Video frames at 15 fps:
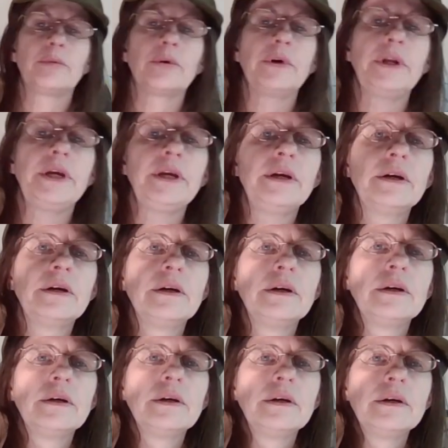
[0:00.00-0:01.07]
a pretty
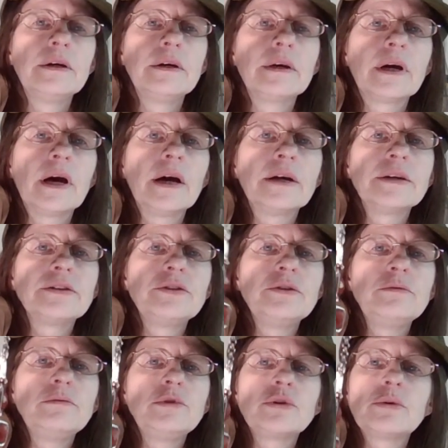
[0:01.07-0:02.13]

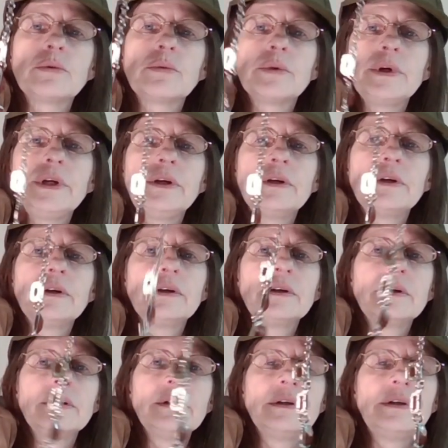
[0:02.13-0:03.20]
costume jewelry.
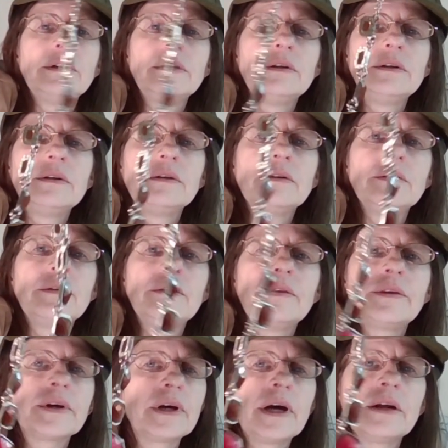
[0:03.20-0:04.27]

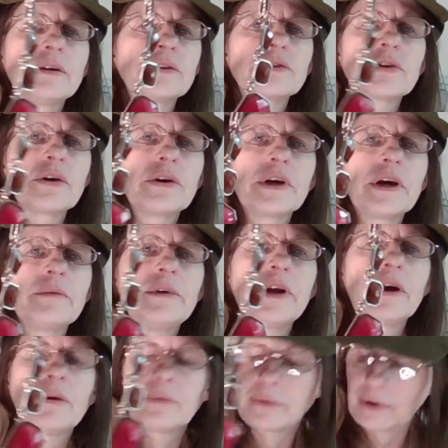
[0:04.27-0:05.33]
The colors aren't coming
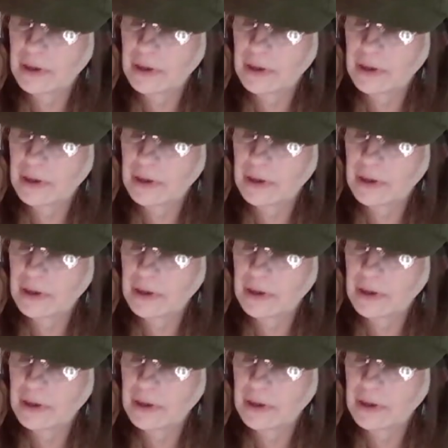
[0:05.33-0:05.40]
out